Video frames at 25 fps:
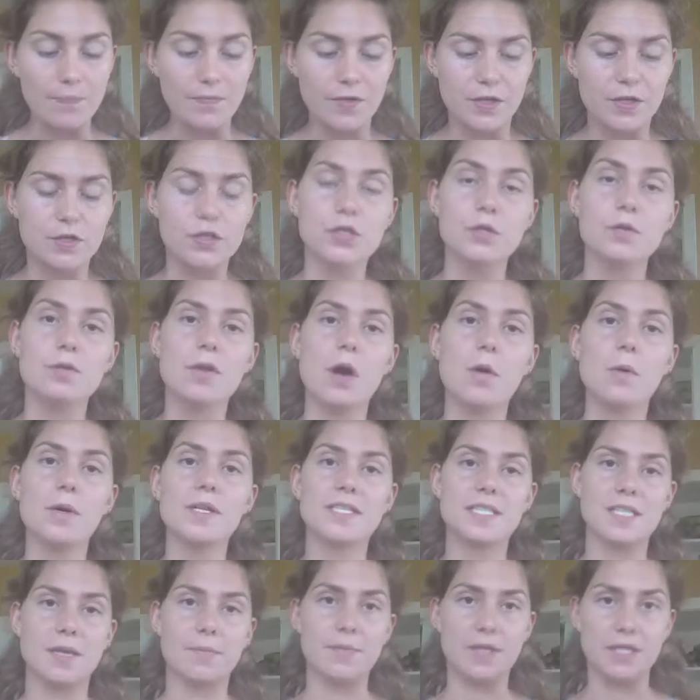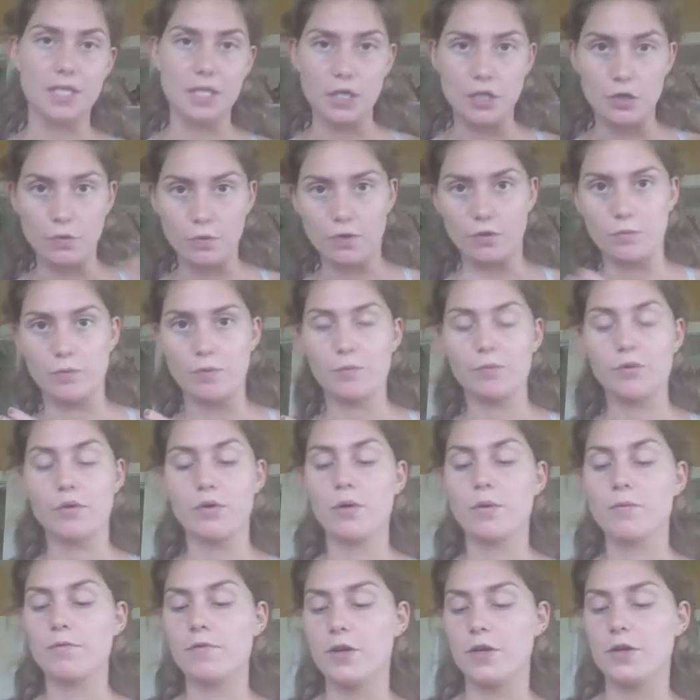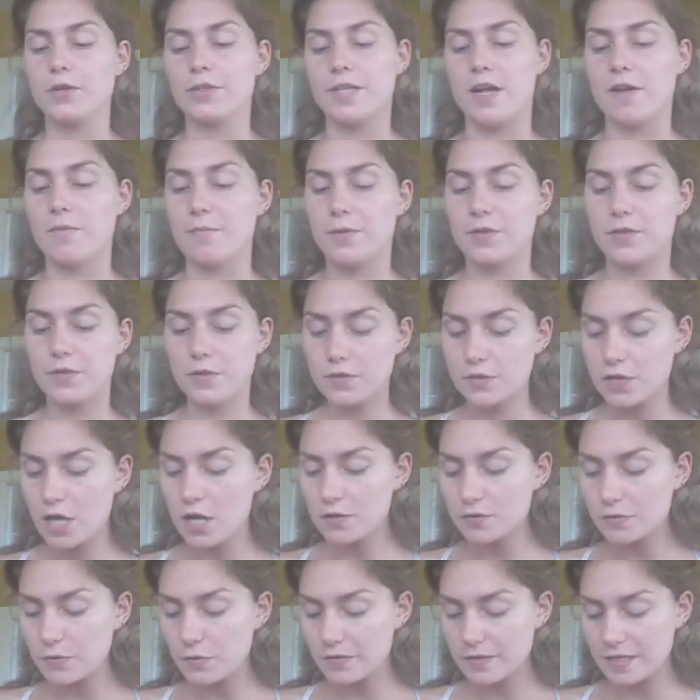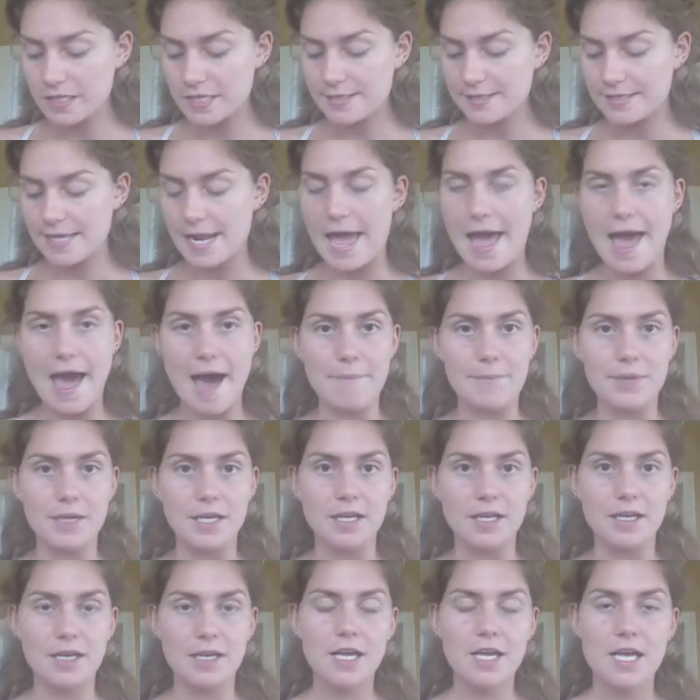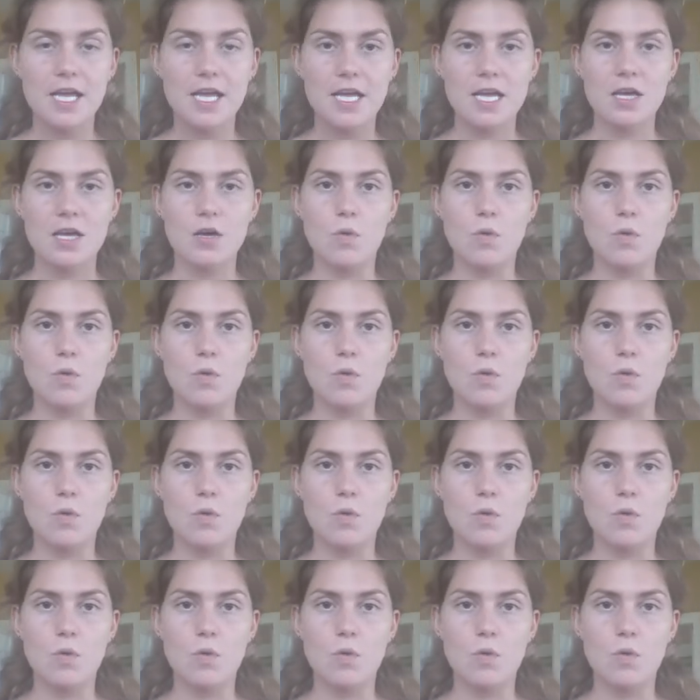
Because you know it's something that you want to reprogram for yourself. But there's also things that happen